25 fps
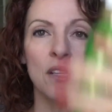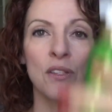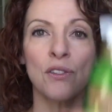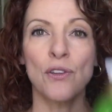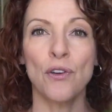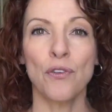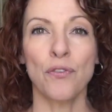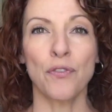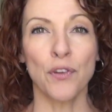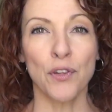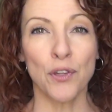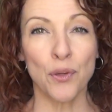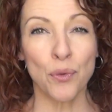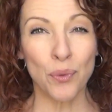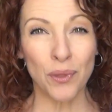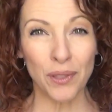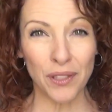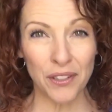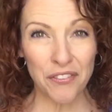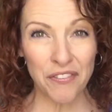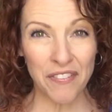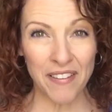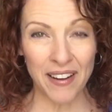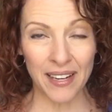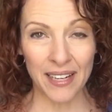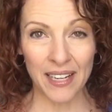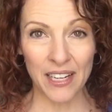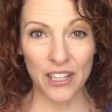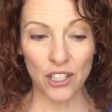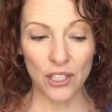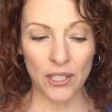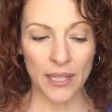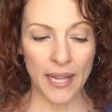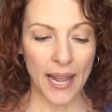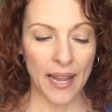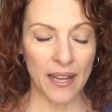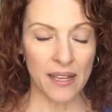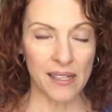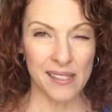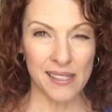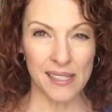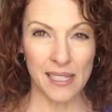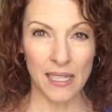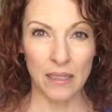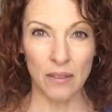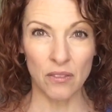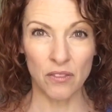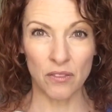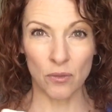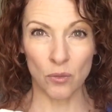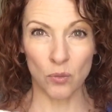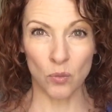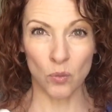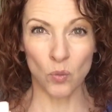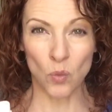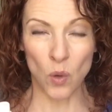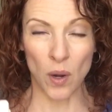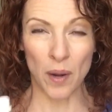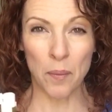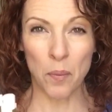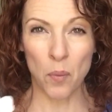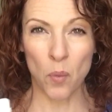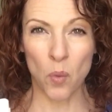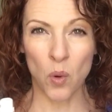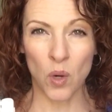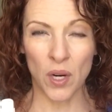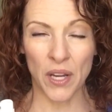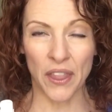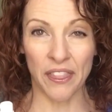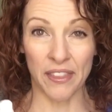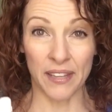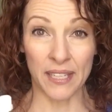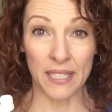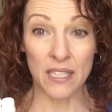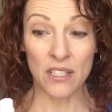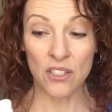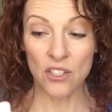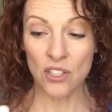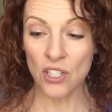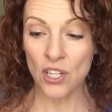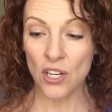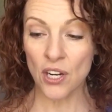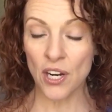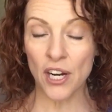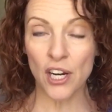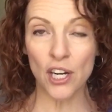So for you really fine hair gals that want more thickness to your